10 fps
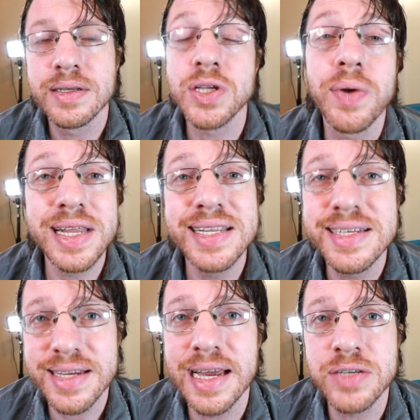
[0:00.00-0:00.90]
So in
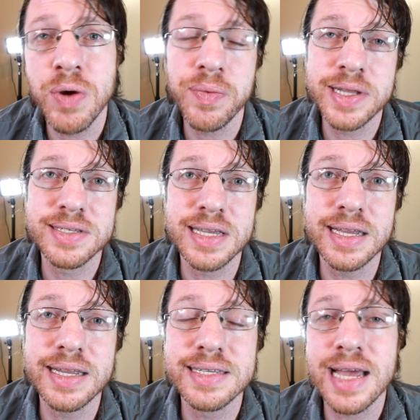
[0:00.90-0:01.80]
this case, what we
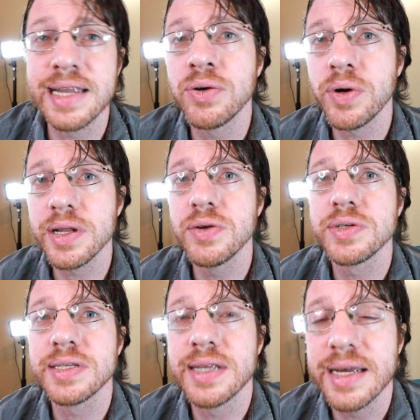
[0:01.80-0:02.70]
see is that in order to
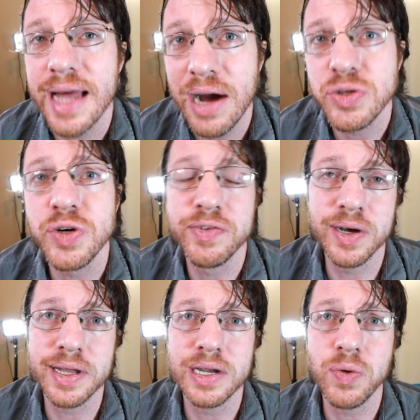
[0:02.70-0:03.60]
use the
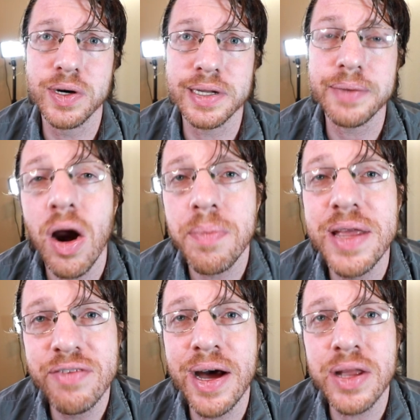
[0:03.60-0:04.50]
Hausdorff-Young inequality, our
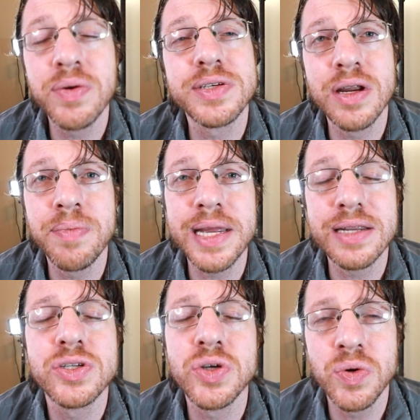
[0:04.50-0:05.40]
p-value is gonna
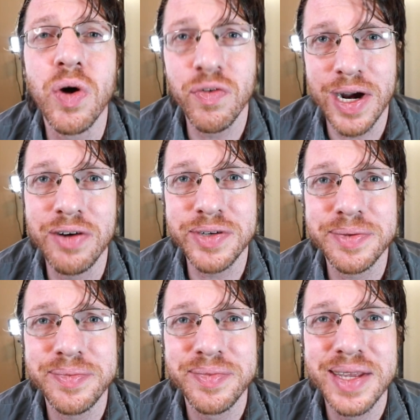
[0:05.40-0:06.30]
be two over alpha.
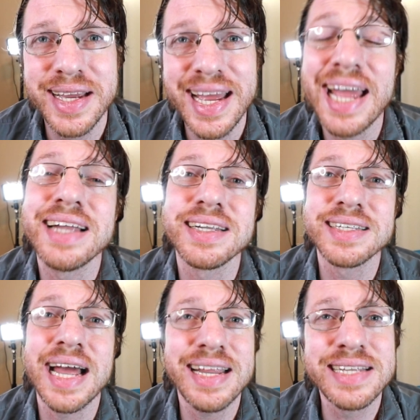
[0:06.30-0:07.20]
And
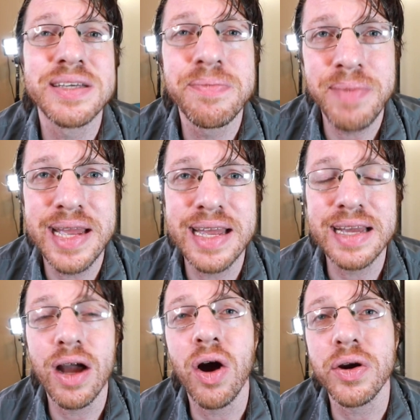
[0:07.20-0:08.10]
that ends up
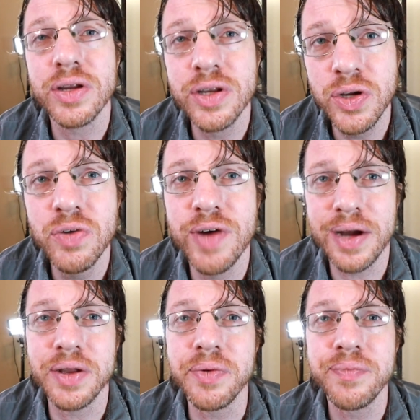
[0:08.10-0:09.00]
making our q
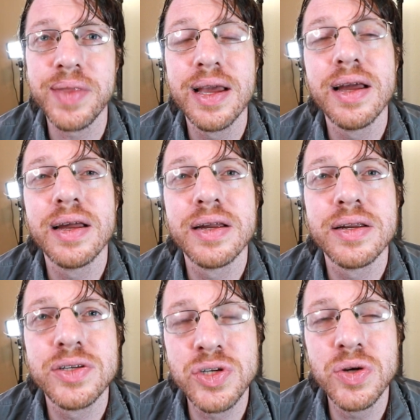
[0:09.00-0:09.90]
value
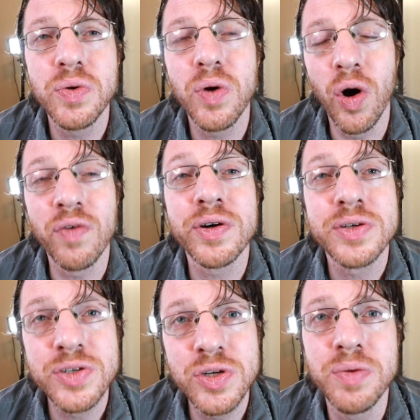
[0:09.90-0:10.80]
two over
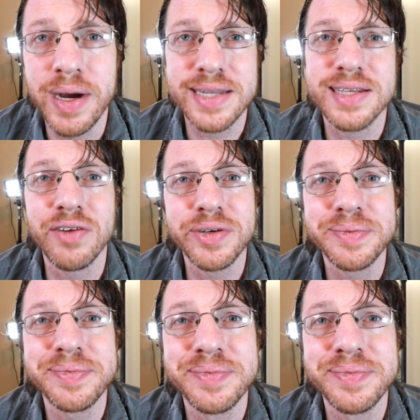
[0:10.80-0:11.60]
two minus alpha.